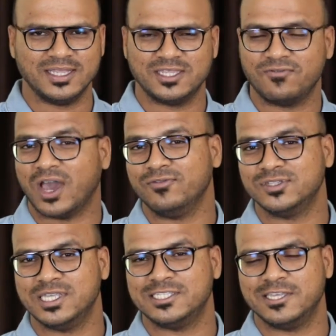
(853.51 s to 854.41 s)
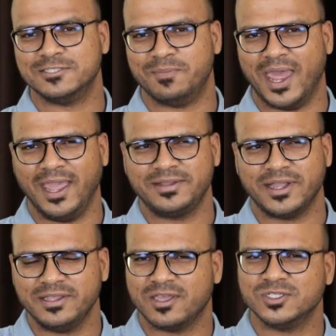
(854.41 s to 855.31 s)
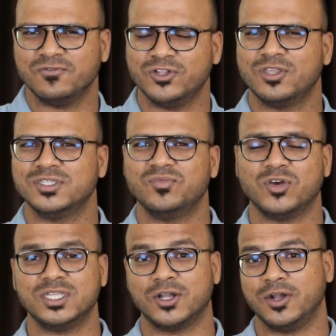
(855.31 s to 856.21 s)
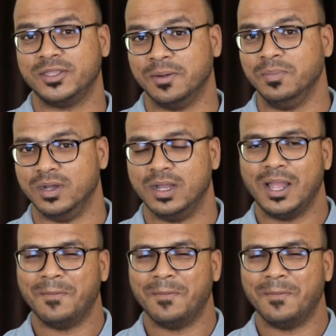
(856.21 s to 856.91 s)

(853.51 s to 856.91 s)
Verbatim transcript: let's say five to six years back, 30,000, 40,000 was a good number.